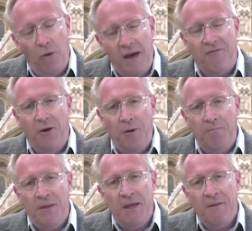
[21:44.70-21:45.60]
However,
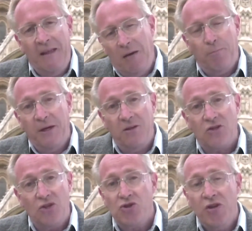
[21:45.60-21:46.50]
that
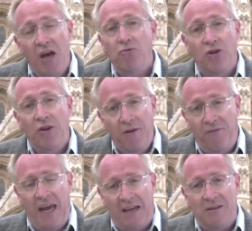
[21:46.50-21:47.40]
brings us now to the
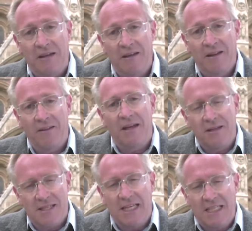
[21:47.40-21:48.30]
fact that
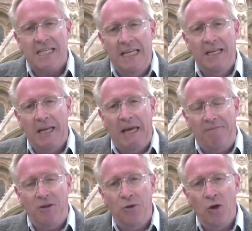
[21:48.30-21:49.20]
in
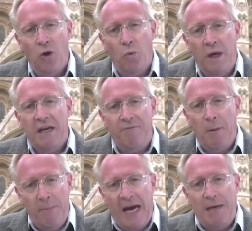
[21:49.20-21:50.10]
1611 we have
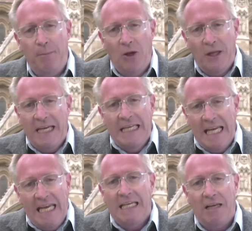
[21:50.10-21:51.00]
a Bible
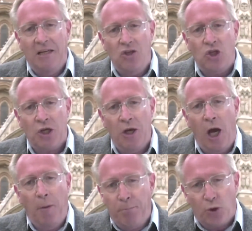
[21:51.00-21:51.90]
in English
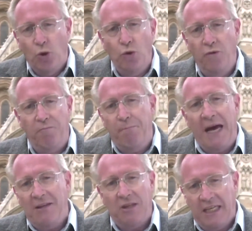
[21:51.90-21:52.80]
approved
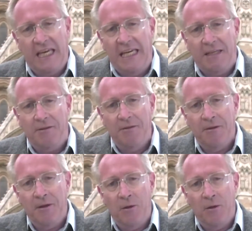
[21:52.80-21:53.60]
by the King,